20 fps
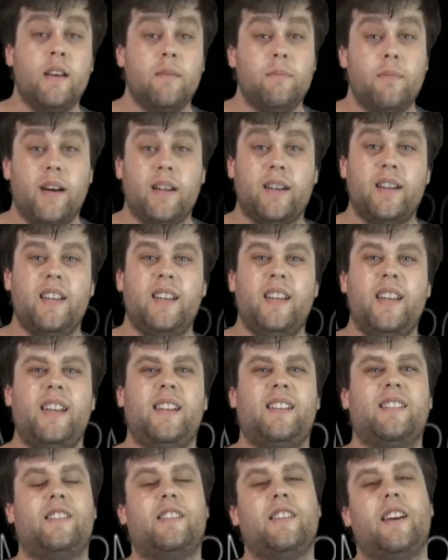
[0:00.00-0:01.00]
but
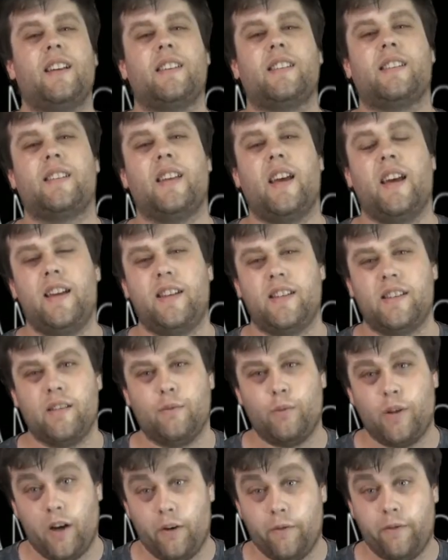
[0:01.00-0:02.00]
it just takes a
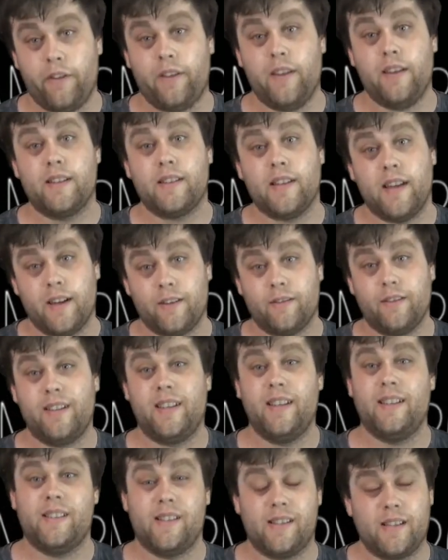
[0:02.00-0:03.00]
while for things to actually
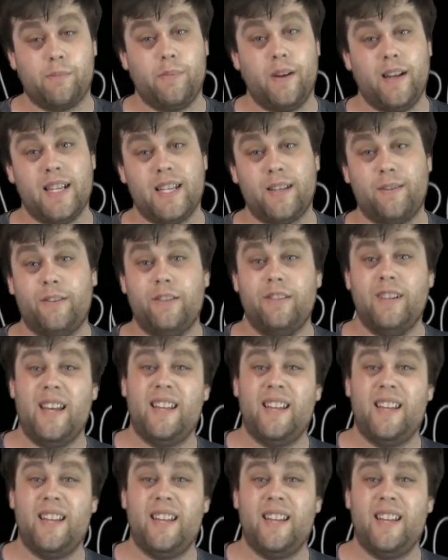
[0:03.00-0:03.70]
get suspenseful,